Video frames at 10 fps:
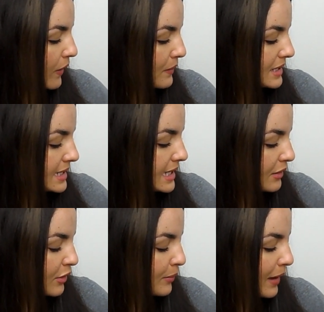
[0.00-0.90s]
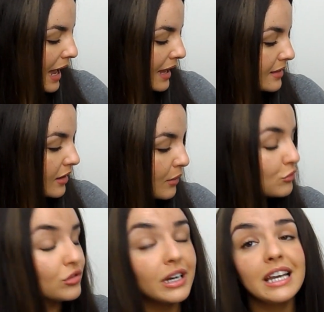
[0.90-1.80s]
go in with a serum, and
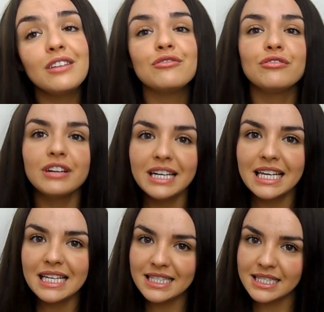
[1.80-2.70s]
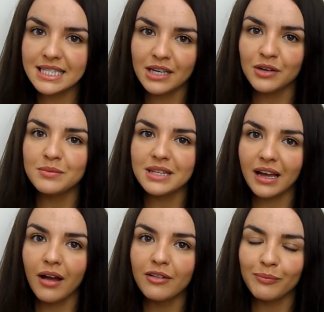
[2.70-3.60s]
I'm really, really into serums.
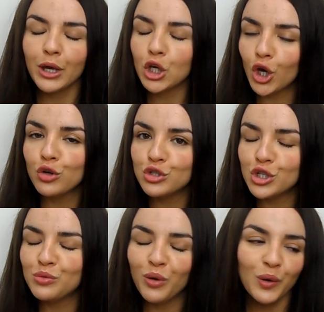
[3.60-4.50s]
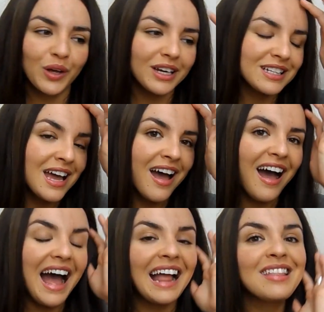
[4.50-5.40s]
They're kind of my go-to product,
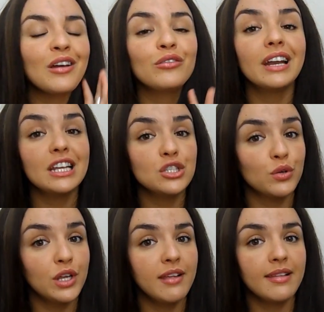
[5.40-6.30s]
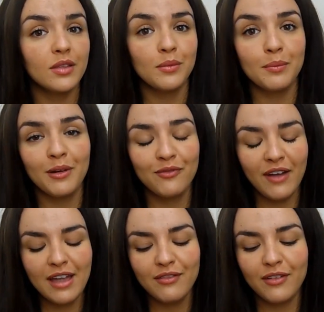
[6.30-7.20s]
and I really enjoy using them. My
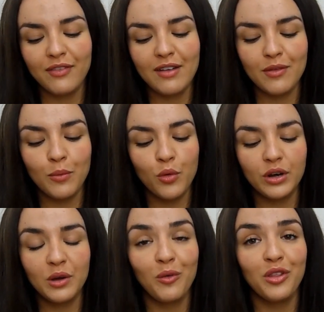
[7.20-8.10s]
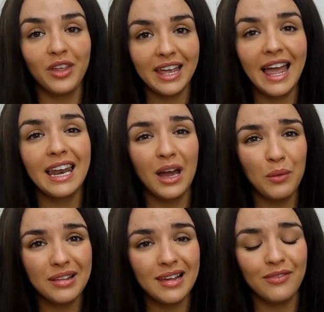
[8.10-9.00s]
favourite, favourite morning one that, again, I
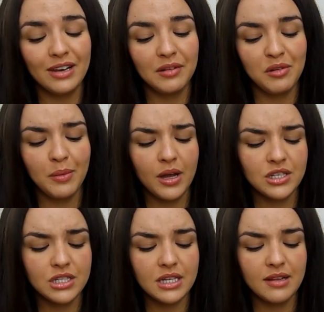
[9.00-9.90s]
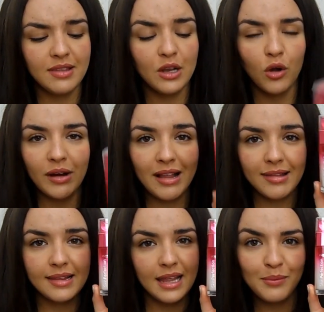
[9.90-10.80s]
will definitely repurchase is the
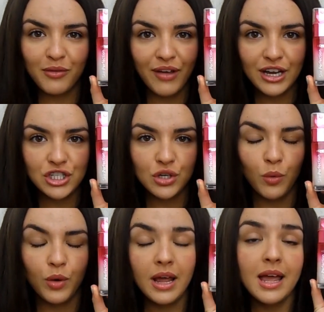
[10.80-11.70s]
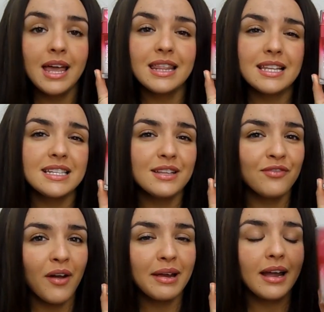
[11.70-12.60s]
L'Oreal Skin Perfection one. This is a
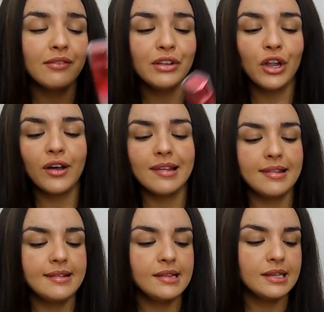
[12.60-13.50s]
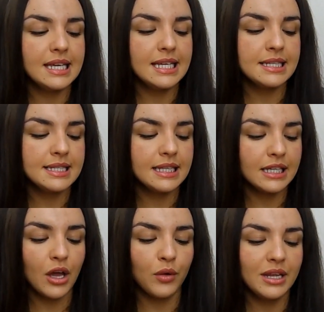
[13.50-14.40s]
very kind of light, silky,
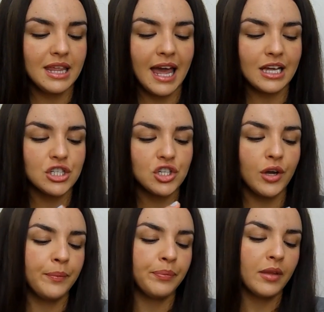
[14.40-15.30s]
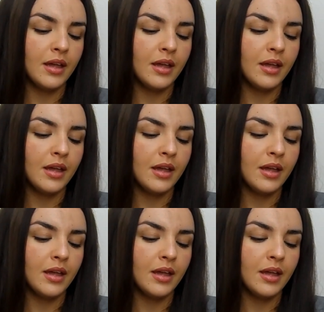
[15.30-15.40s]
silicone texture